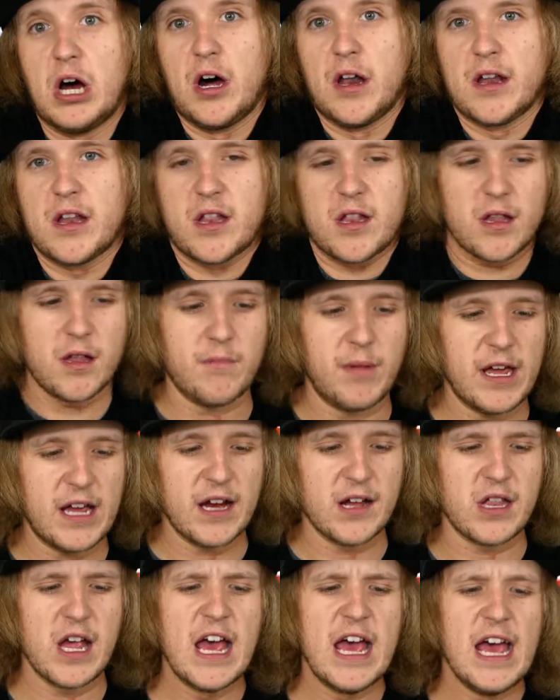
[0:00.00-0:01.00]
honestly,
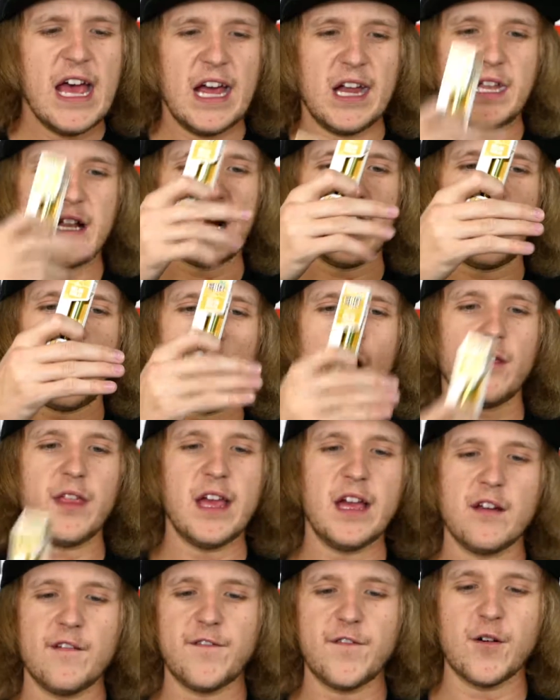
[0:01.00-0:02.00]
because it's got all
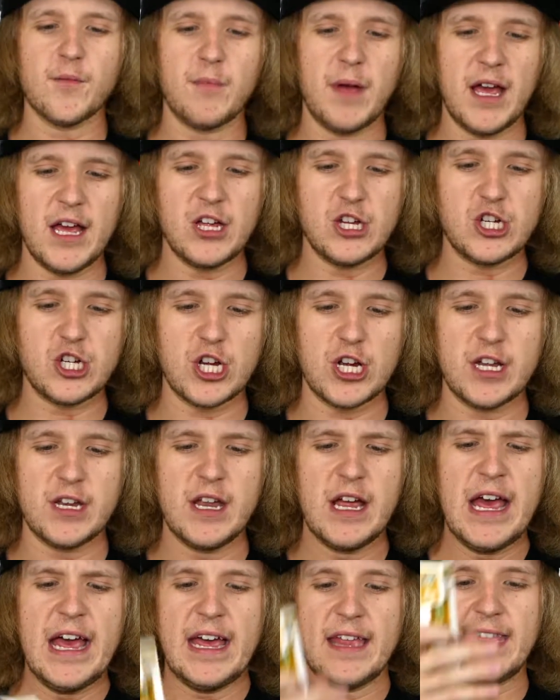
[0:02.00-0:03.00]
the information,